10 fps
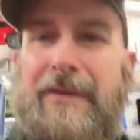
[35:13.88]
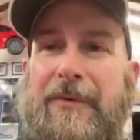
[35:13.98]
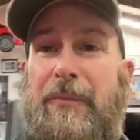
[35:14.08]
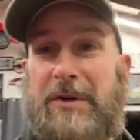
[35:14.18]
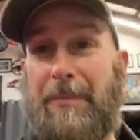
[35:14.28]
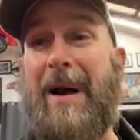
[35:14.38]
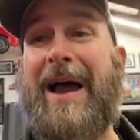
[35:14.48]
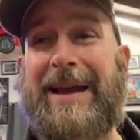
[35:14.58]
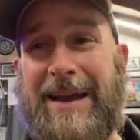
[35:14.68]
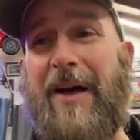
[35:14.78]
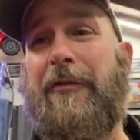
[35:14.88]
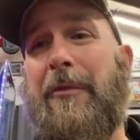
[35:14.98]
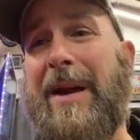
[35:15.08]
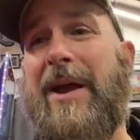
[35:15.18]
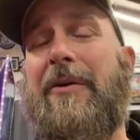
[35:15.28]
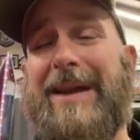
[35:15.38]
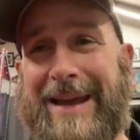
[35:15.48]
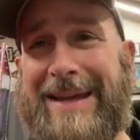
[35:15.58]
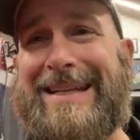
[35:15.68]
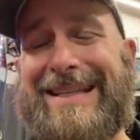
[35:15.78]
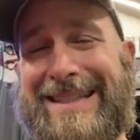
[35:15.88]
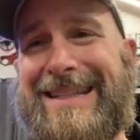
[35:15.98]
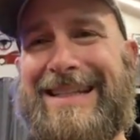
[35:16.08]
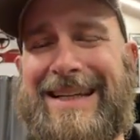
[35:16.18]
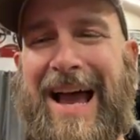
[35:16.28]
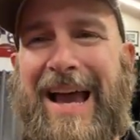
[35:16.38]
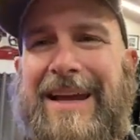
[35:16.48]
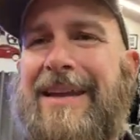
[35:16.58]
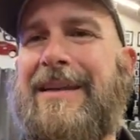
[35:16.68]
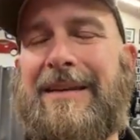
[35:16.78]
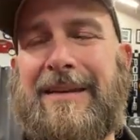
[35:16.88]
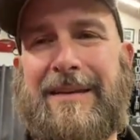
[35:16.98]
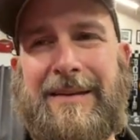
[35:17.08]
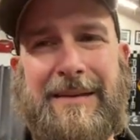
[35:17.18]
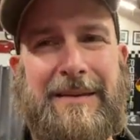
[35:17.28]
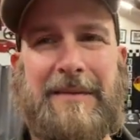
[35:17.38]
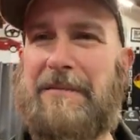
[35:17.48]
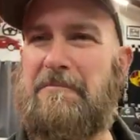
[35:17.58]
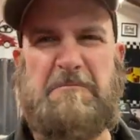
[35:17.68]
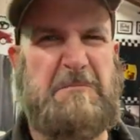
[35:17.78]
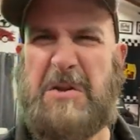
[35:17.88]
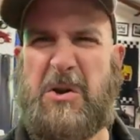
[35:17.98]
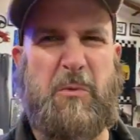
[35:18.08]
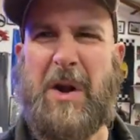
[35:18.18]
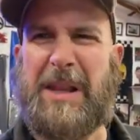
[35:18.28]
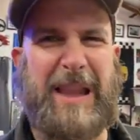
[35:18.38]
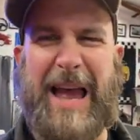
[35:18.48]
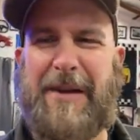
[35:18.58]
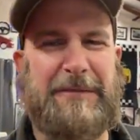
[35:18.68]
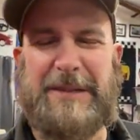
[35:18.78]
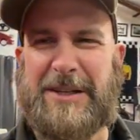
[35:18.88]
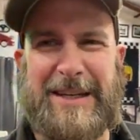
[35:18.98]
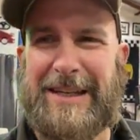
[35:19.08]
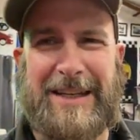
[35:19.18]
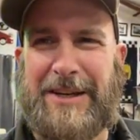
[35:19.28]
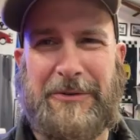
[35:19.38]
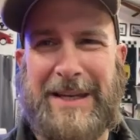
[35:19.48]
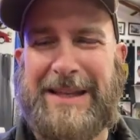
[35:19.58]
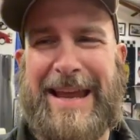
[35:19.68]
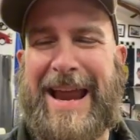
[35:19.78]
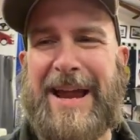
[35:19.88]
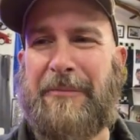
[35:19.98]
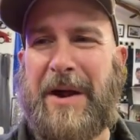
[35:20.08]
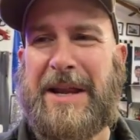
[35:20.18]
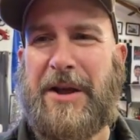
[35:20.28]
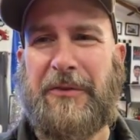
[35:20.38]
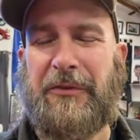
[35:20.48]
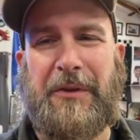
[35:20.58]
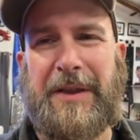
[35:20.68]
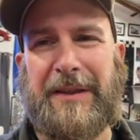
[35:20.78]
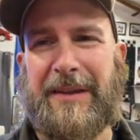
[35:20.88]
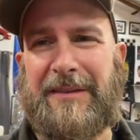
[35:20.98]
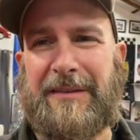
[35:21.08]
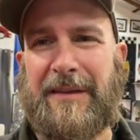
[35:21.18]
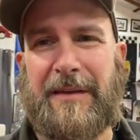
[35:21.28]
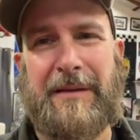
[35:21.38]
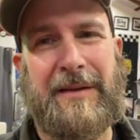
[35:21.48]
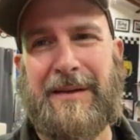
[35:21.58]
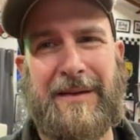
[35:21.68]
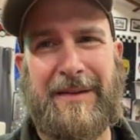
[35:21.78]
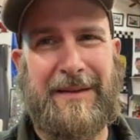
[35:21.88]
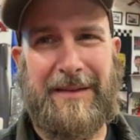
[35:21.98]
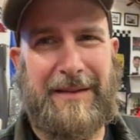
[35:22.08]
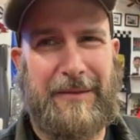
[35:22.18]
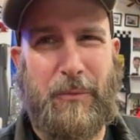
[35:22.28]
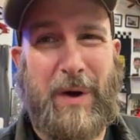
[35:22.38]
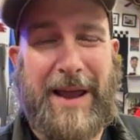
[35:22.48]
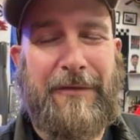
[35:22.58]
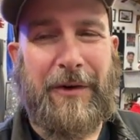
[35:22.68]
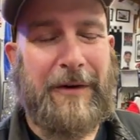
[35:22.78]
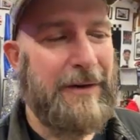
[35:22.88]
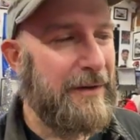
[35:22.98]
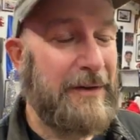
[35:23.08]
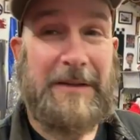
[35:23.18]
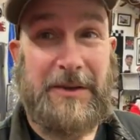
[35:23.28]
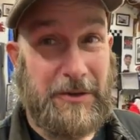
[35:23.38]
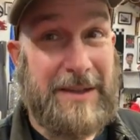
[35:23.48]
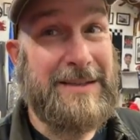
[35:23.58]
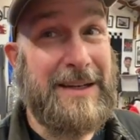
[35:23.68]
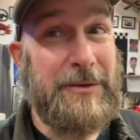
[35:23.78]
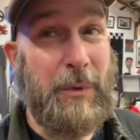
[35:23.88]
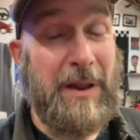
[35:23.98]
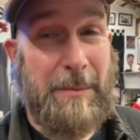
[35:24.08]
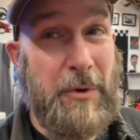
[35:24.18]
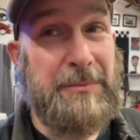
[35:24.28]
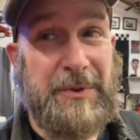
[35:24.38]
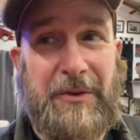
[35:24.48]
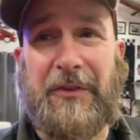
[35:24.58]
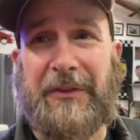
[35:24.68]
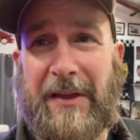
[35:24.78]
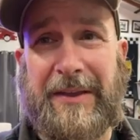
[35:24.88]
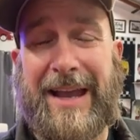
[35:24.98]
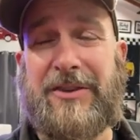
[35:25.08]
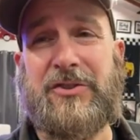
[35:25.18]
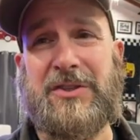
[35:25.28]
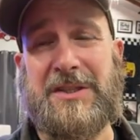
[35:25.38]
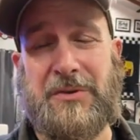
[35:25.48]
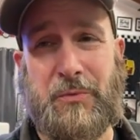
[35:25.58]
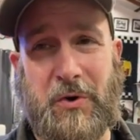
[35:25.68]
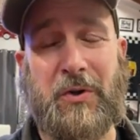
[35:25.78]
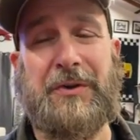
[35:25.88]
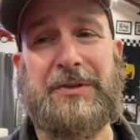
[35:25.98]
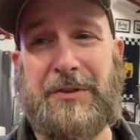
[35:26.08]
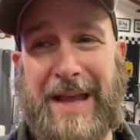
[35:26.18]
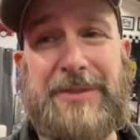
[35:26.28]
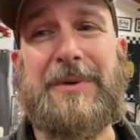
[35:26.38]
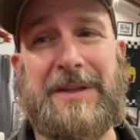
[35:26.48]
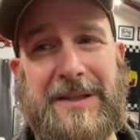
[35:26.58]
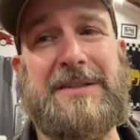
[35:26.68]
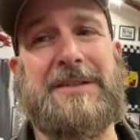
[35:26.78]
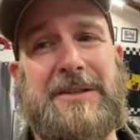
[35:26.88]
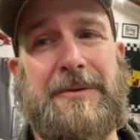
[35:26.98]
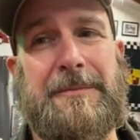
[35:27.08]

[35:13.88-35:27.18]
When you're buying an Alfa Romeo in 1969, you don't want to have you don't need the AM radio so you can listen to whatever. You're listening to one of the most beautiful sounding engines in the world. So that's what you listen to.